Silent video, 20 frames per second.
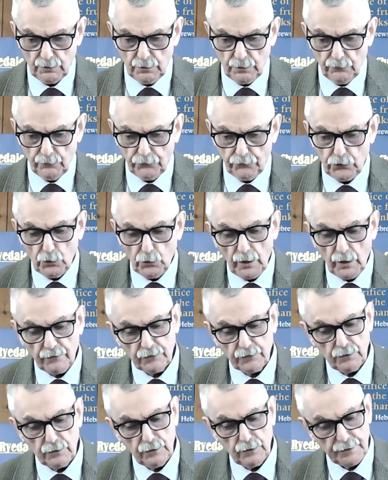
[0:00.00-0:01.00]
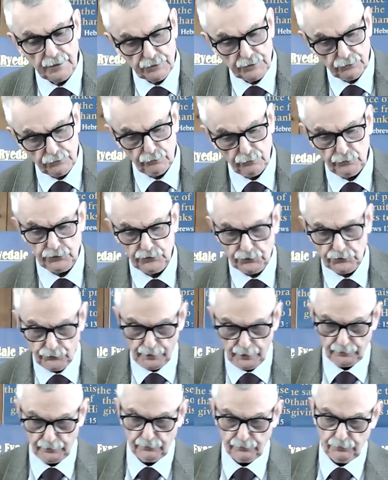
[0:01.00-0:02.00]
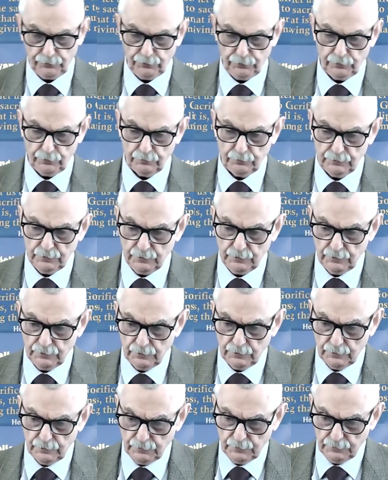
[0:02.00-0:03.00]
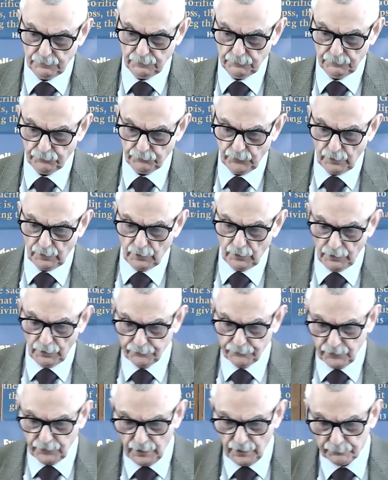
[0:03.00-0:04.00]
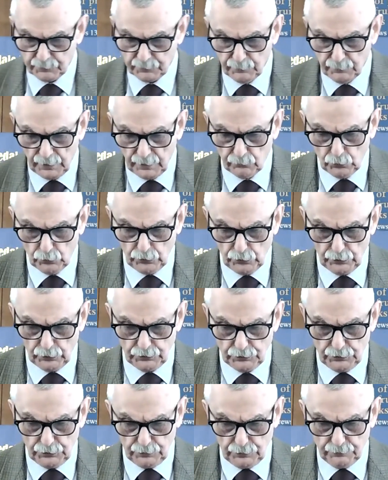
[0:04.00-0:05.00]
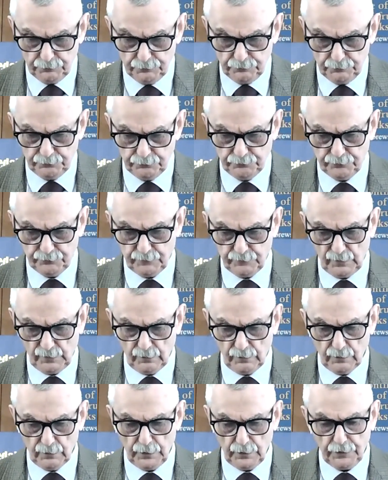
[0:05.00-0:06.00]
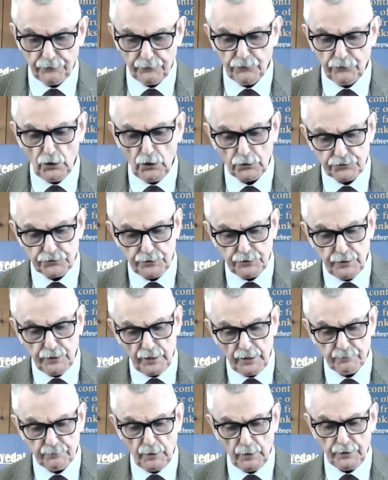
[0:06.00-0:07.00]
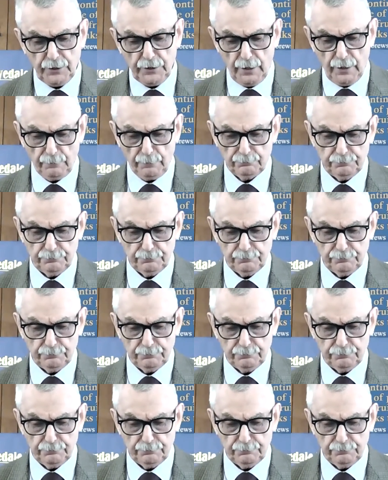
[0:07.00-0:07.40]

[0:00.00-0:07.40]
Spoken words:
For you have a little strength, have kept my word, and have not denied my name.